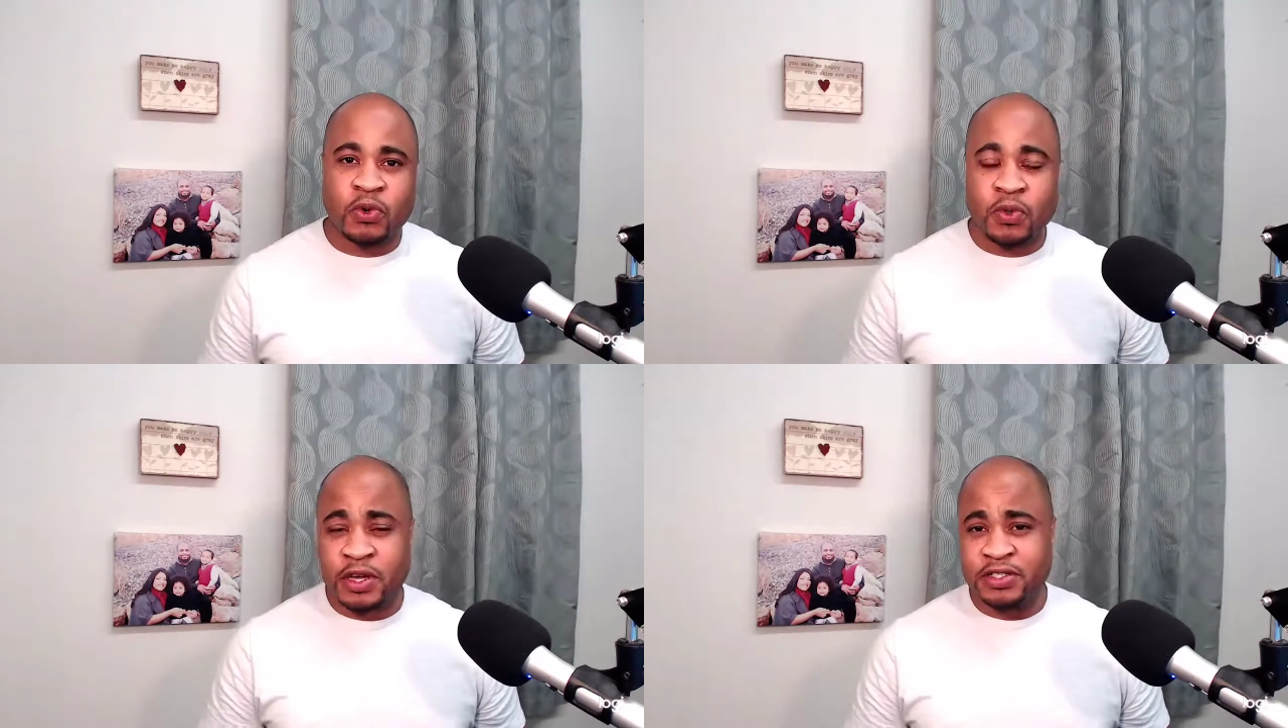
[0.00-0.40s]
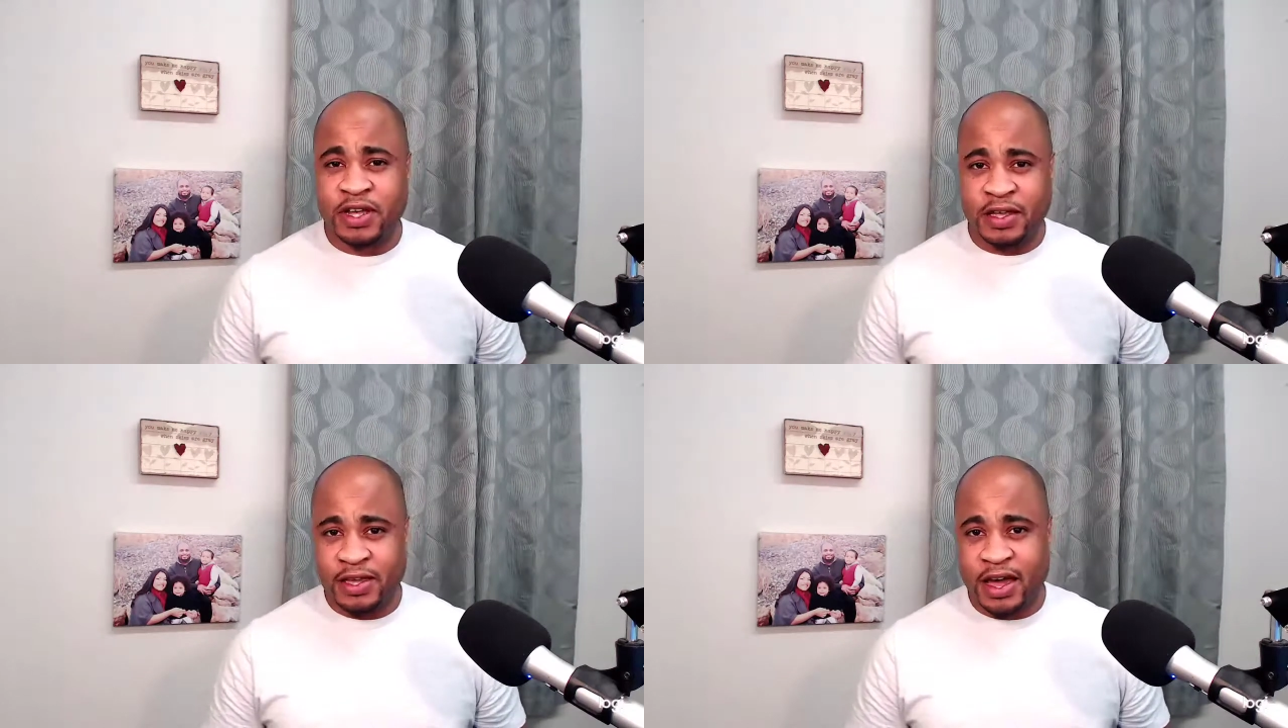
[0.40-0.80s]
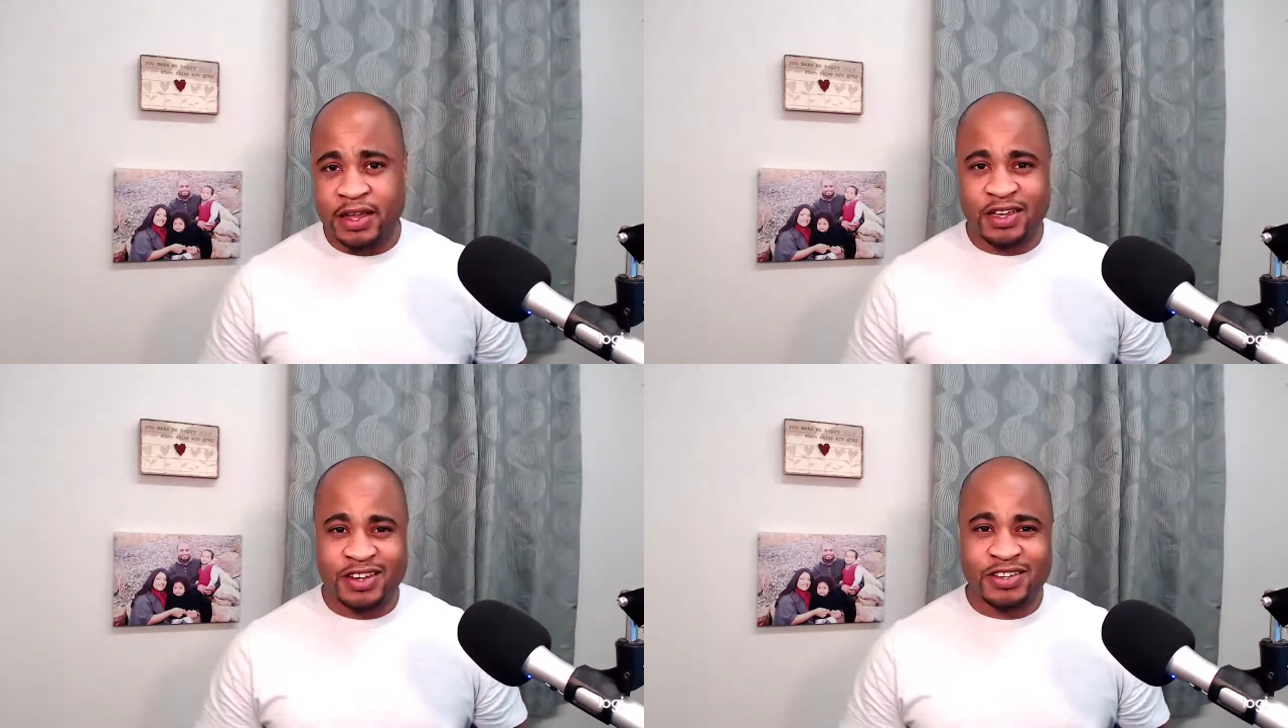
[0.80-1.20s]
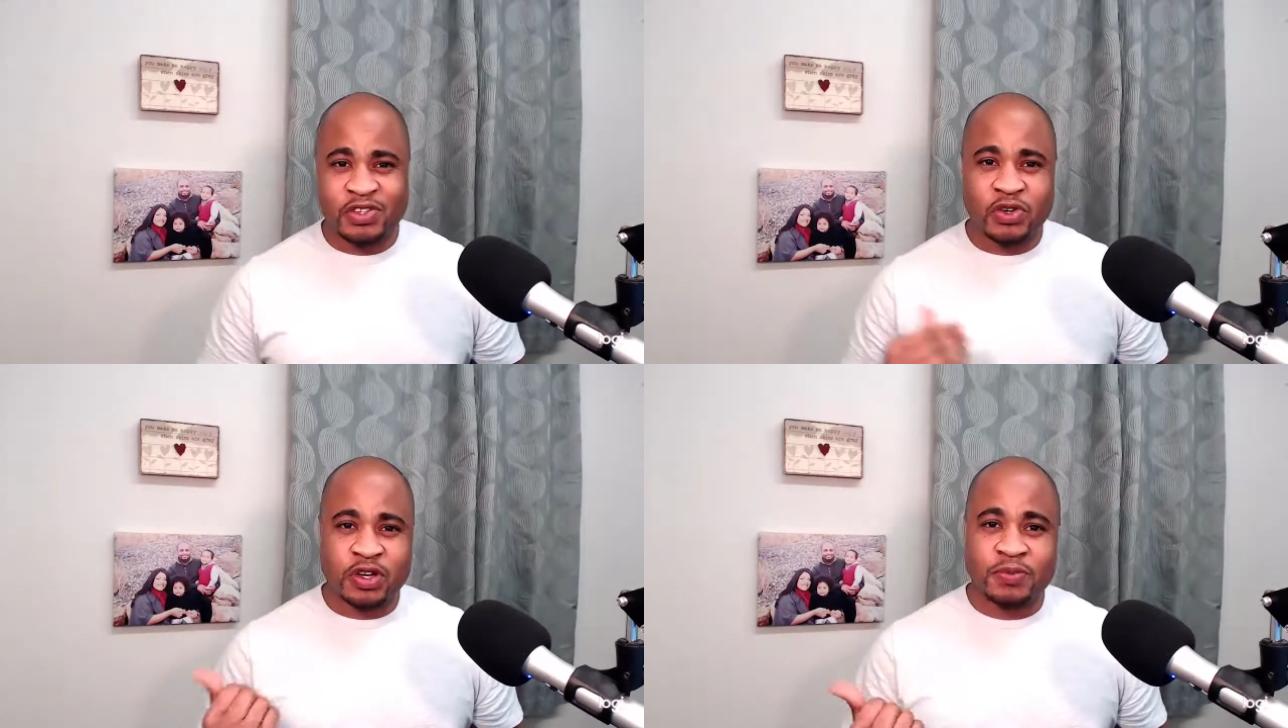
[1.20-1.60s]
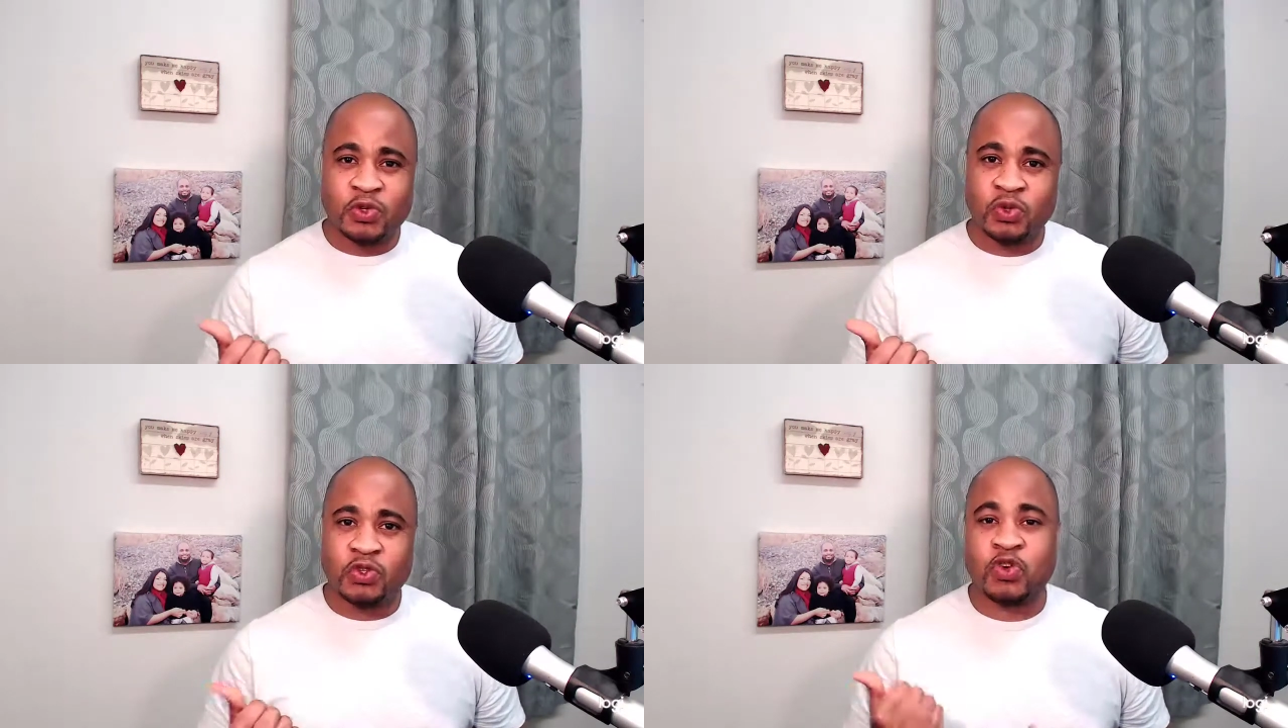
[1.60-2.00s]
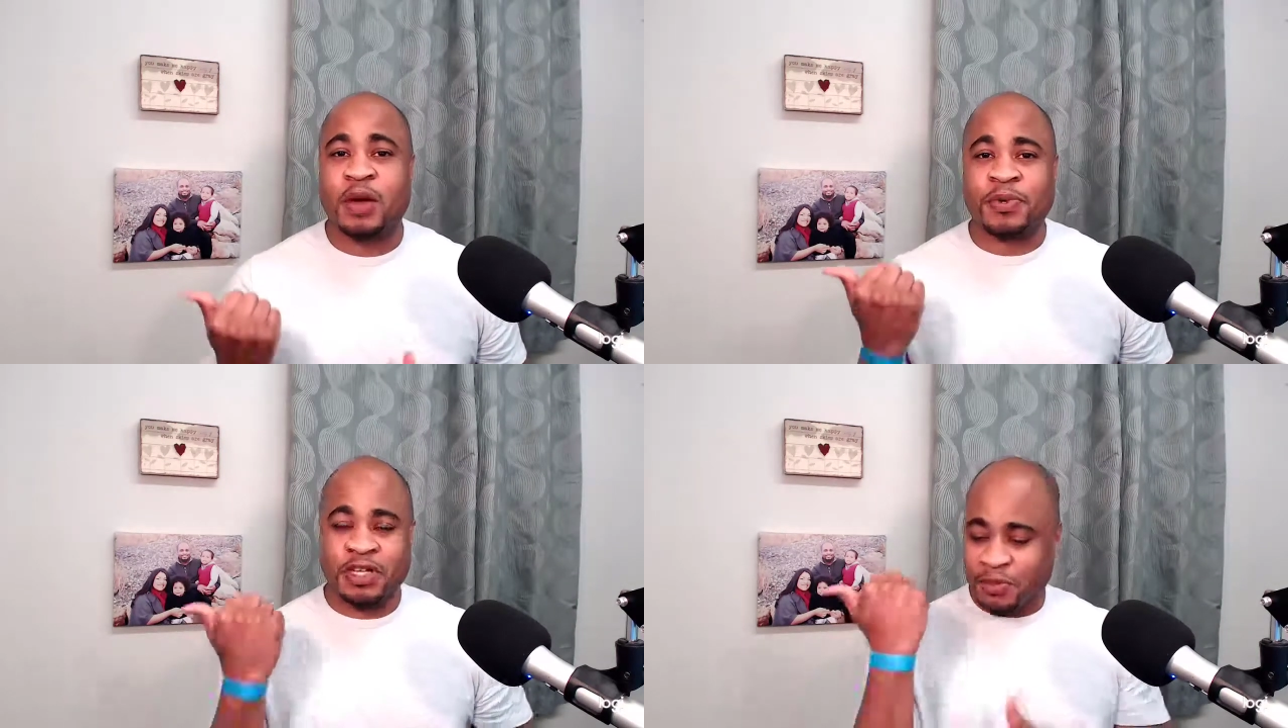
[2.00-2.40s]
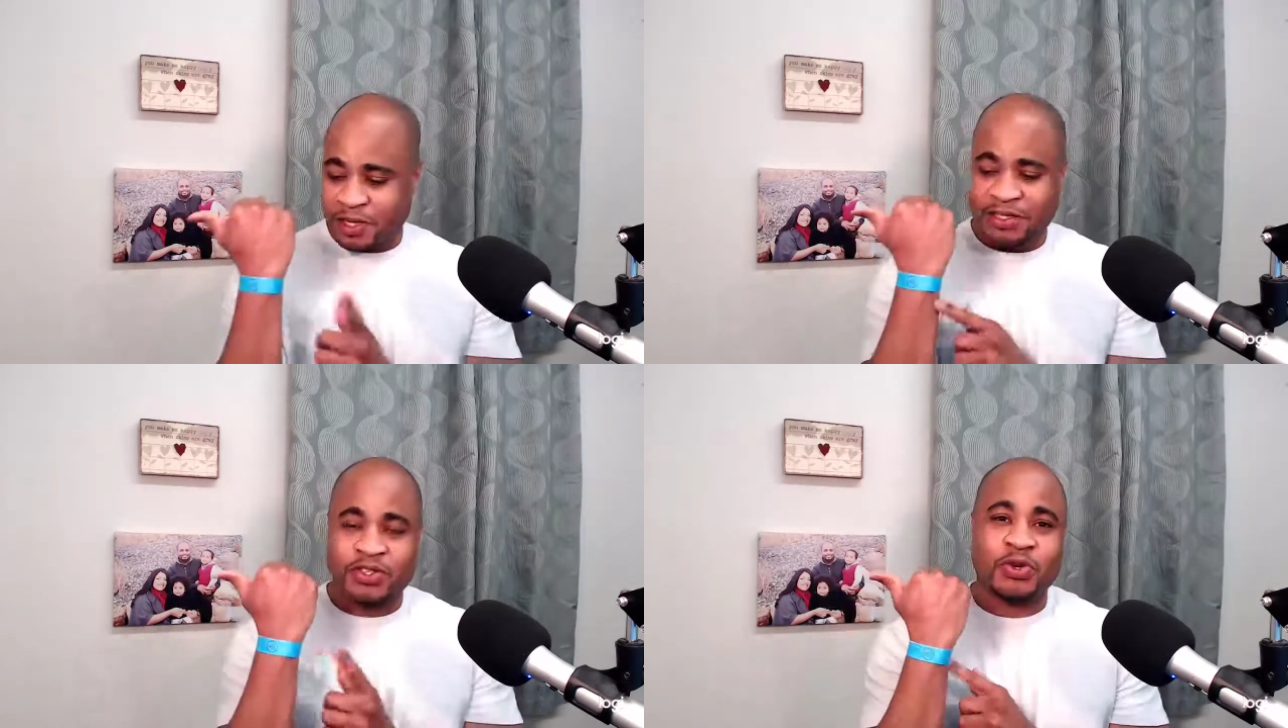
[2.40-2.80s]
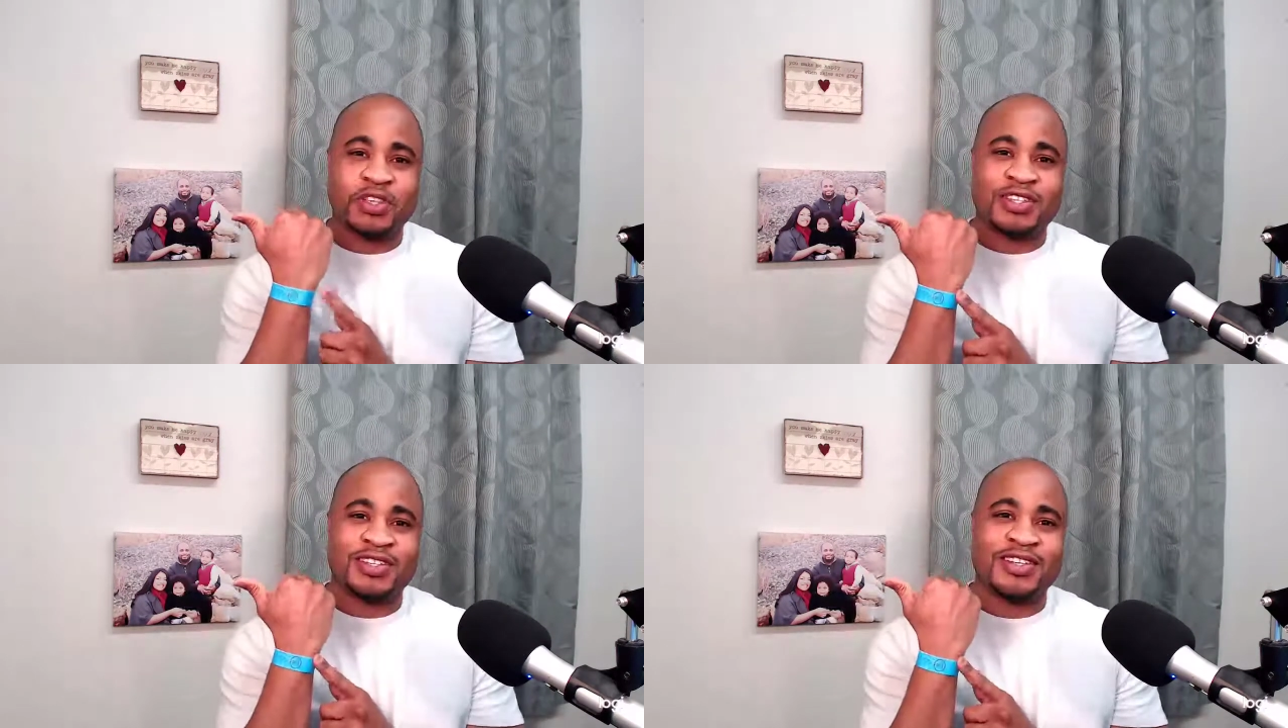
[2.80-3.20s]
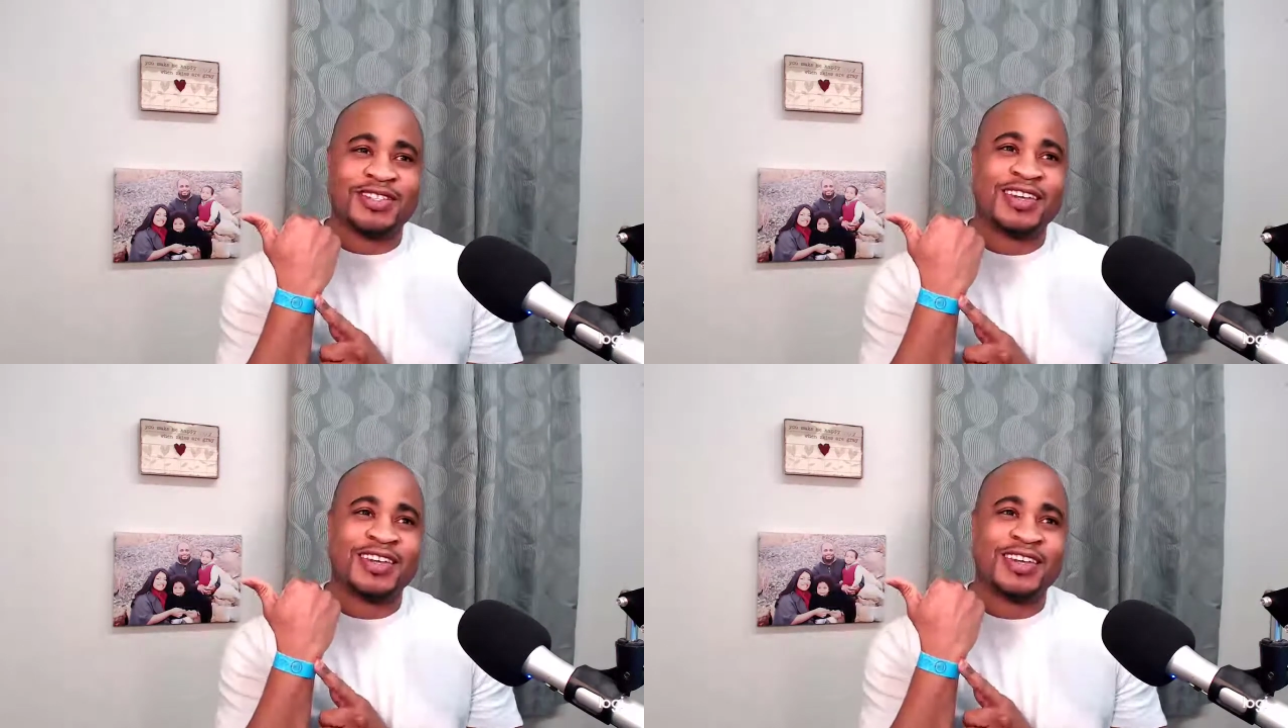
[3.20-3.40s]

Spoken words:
things like that, and then took them to a trampoline place. So this is